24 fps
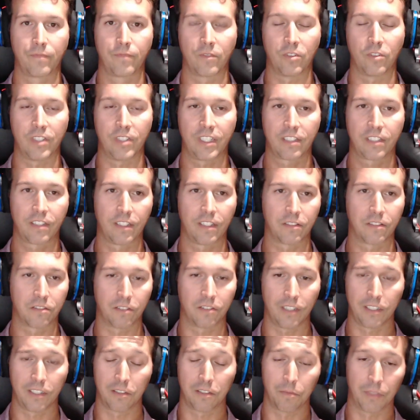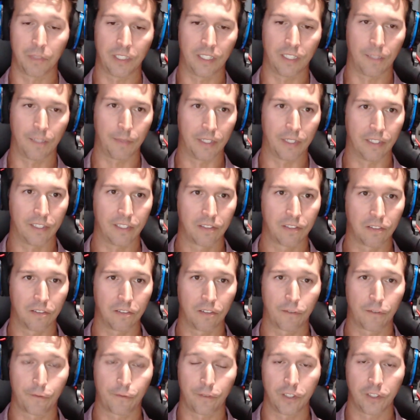That sounds great to me. I mean, this is
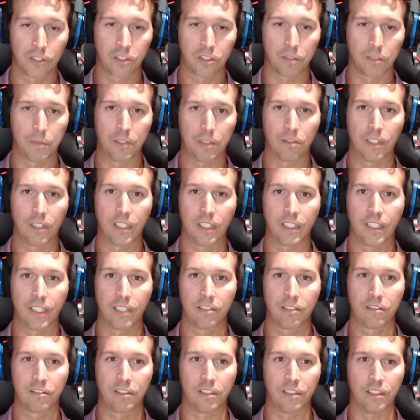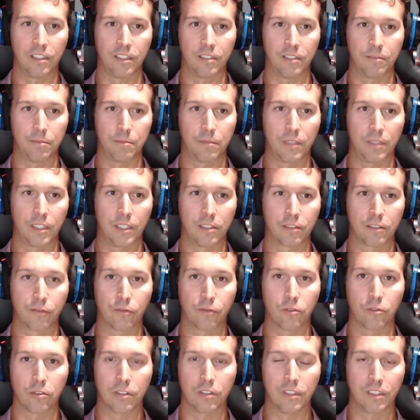all French to me right now. I look
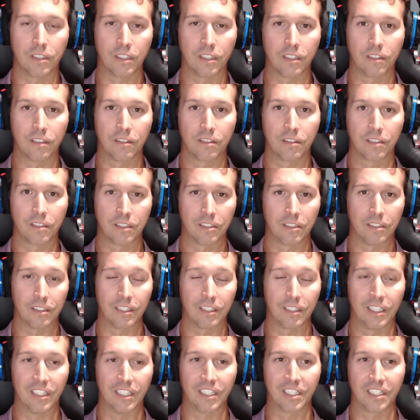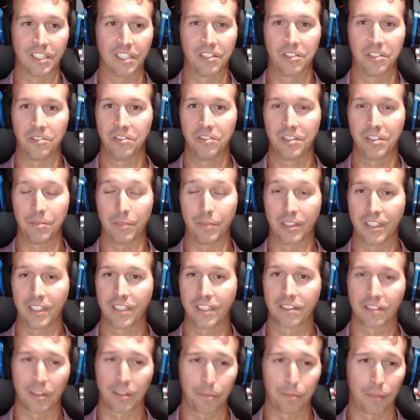forward to getting into it, but
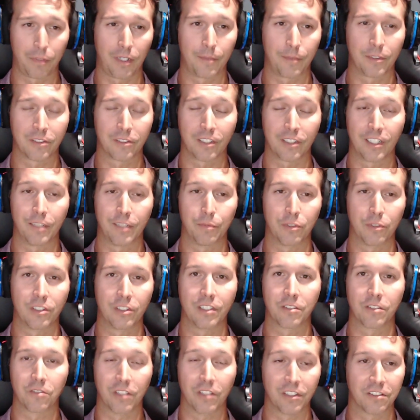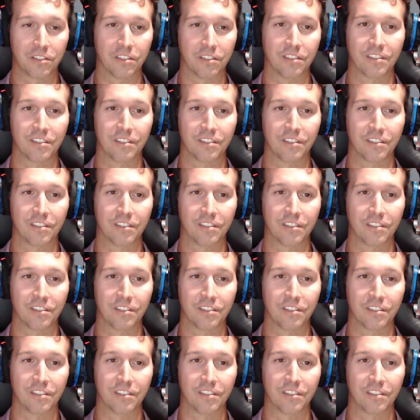yes, I promise I'll have plenty of questions.